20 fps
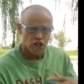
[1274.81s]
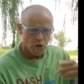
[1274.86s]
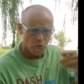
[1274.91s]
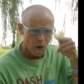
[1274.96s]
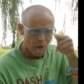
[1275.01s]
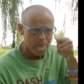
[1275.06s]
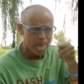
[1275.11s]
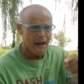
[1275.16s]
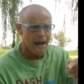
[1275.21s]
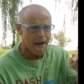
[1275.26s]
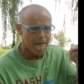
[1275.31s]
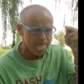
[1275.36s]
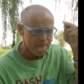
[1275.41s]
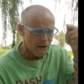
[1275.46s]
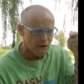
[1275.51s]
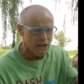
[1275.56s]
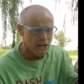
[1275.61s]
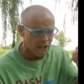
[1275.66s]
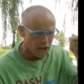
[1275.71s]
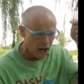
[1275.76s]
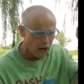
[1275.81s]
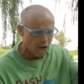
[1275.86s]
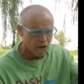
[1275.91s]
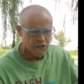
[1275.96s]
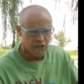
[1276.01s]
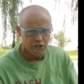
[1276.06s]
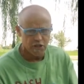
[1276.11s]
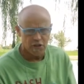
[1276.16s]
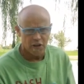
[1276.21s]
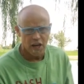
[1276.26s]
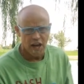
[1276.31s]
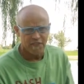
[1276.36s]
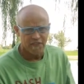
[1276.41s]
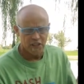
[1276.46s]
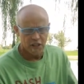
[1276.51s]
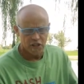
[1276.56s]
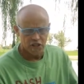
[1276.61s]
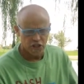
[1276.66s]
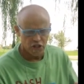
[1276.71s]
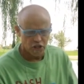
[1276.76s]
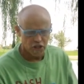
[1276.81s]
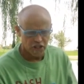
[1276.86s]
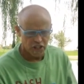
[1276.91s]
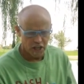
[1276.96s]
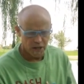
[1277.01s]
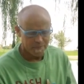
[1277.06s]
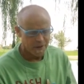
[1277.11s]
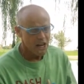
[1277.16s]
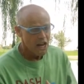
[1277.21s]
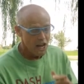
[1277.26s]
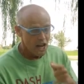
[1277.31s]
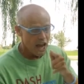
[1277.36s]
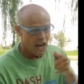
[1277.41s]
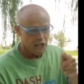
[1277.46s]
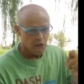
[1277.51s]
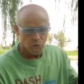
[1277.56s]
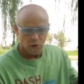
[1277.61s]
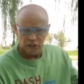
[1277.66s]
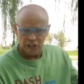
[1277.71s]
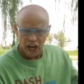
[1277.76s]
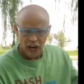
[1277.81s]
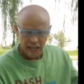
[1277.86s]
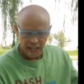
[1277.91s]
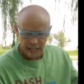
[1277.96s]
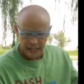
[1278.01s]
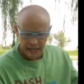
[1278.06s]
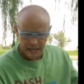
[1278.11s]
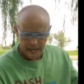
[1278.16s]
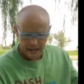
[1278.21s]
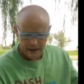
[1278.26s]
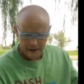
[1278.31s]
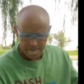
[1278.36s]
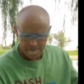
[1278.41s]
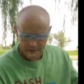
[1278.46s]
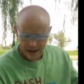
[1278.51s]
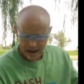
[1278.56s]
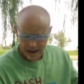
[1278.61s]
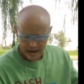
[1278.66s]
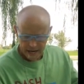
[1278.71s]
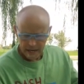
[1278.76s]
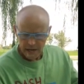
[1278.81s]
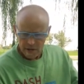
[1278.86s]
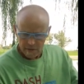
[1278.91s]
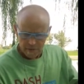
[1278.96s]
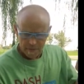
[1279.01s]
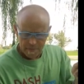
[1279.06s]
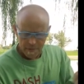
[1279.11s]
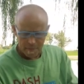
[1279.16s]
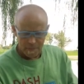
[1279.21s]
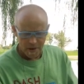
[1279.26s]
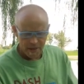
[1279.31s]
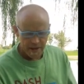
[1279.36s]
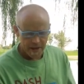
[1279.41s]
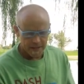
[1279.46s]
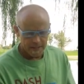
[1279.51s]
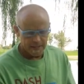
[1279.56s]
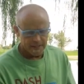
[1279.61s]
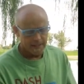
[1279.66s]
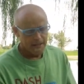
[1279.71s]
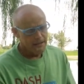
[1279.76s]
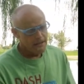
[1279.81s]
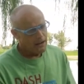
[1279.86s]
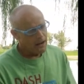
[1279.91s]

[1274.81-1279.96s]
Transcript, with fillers: You will pay a million dollars in your life to the insurance company, and you will not get any of it back. Remember this.